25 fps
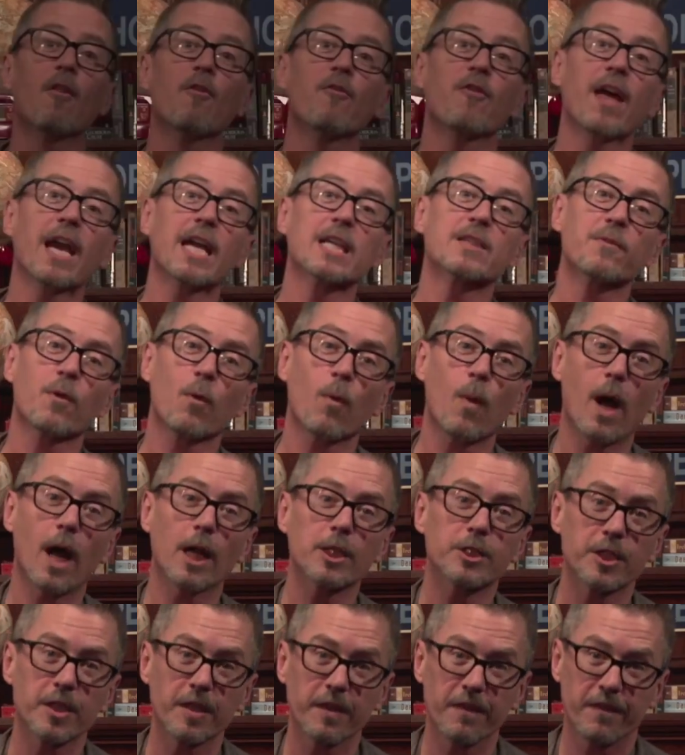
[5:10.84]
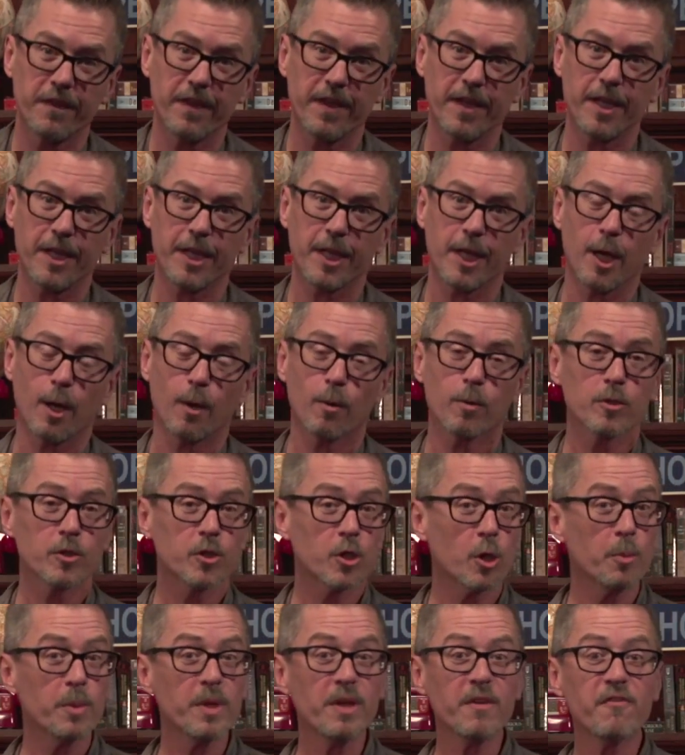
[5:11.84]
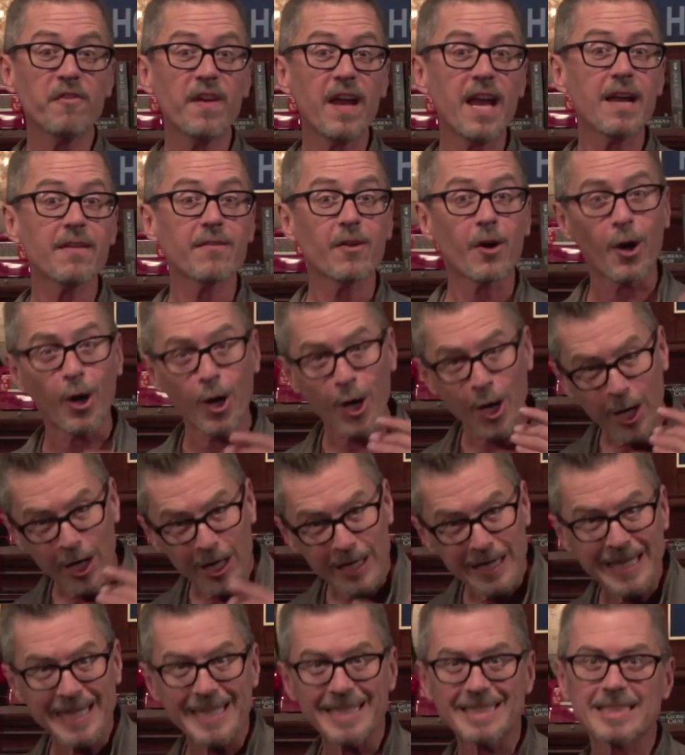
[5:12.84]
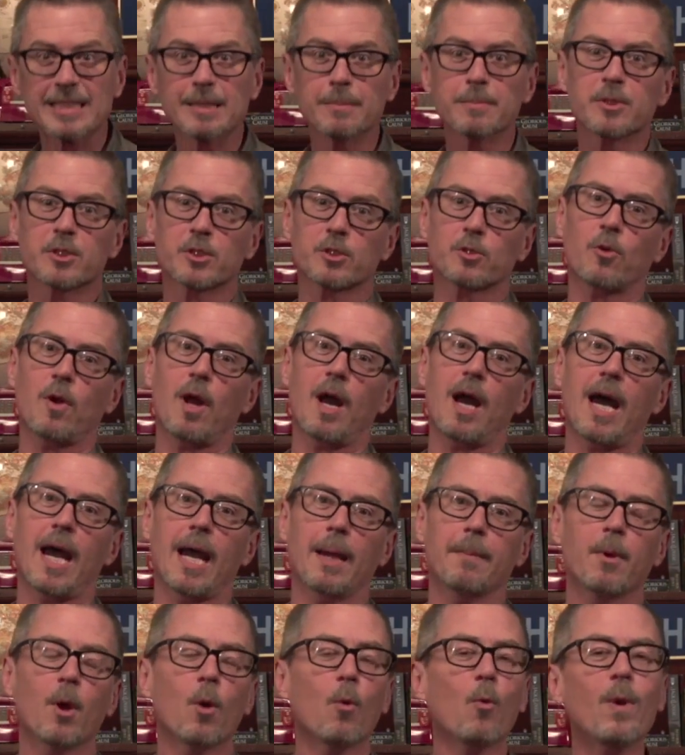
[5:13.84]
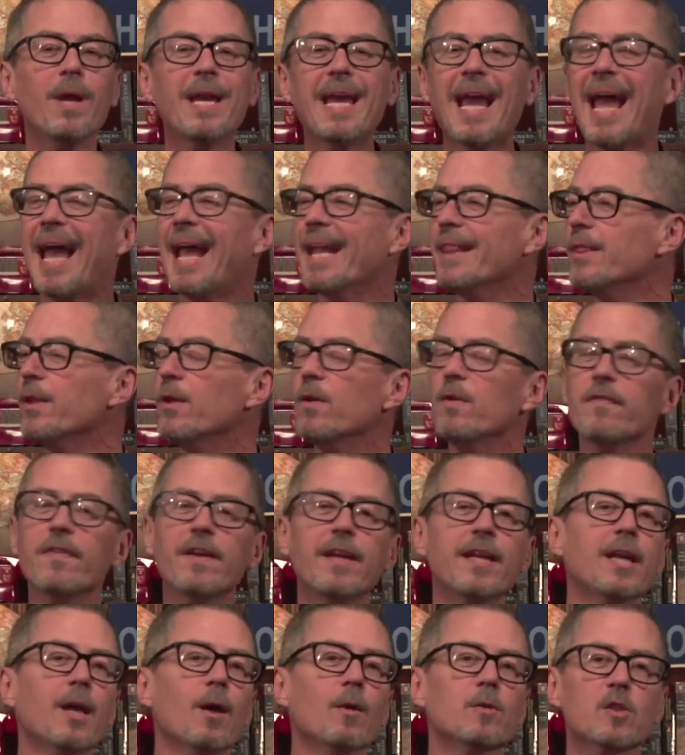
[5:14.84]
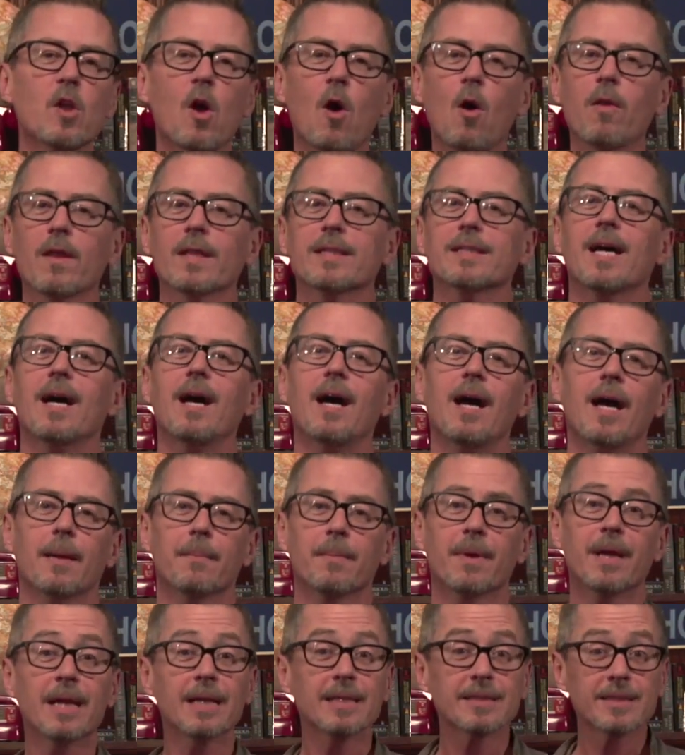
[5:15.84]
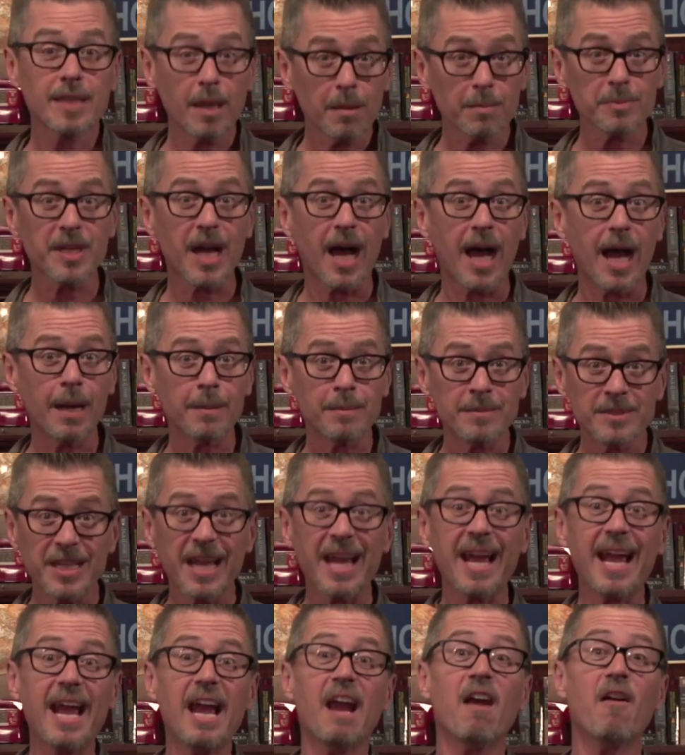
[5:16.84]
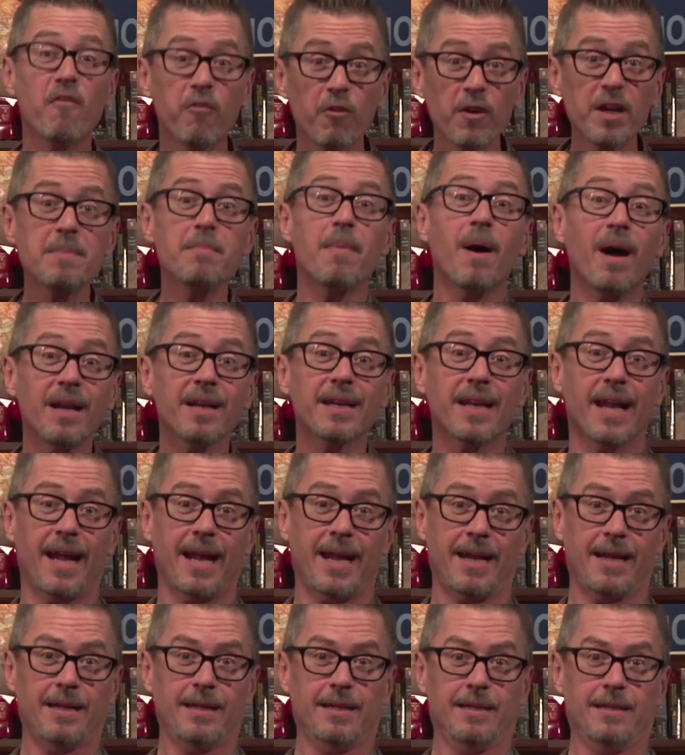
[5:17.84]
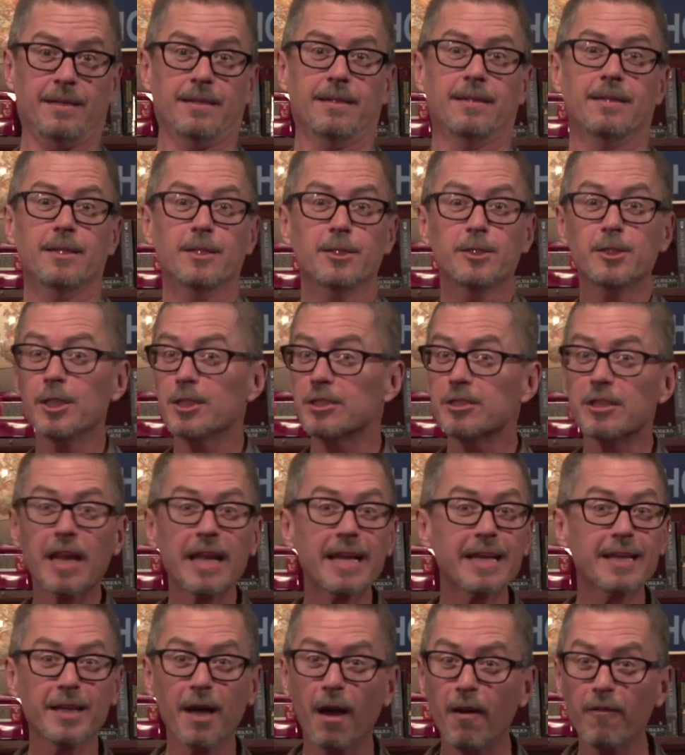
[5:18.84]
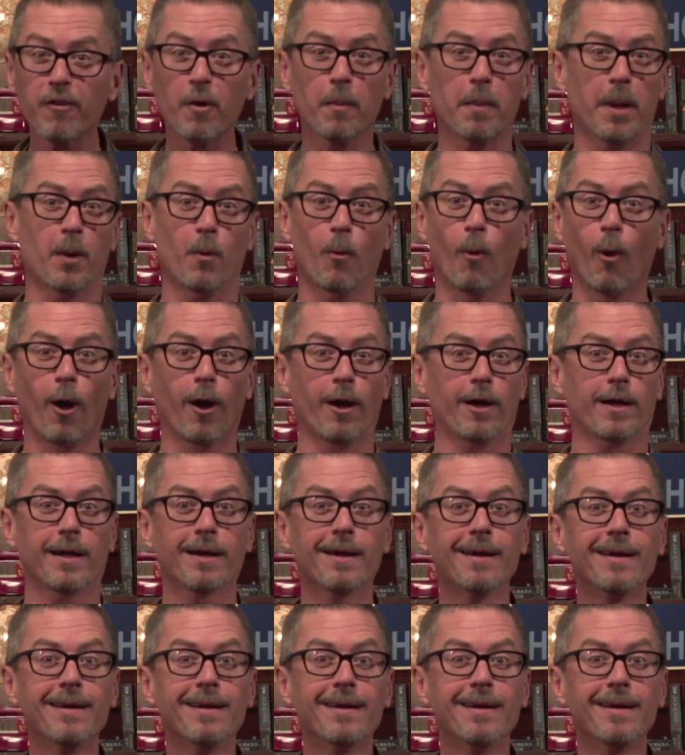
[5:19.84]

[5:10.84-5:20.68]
Thanks for watching the video. Do me a favor, click subscribe. We add new videos all the time. Sometimes every Monday. Just like government work.